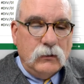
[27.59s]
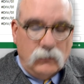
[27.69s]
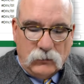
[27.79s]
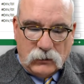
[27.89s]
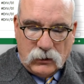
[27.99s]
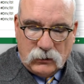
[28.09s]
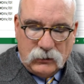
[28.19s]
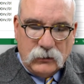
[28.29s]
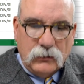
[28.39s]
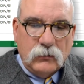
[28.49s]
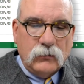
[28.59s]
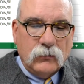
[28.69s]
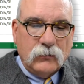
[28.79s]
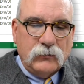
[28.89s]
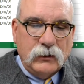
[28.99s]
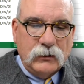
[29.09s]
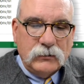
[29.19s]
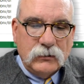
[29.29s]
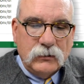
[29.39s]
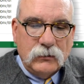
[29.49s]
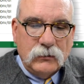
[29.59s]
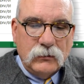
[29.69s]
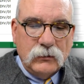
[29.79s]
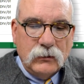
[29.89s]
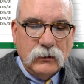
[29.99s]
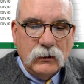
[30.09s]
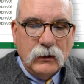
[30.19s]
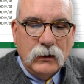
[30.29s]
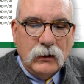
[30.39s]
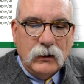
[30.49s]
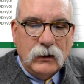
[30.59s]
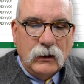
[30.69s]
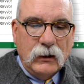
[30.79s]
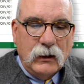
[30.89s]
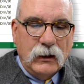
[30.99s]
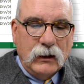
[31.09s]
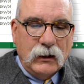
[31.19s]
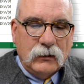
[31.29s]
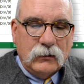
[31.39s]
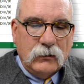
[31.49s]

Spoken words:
We'll call it total station at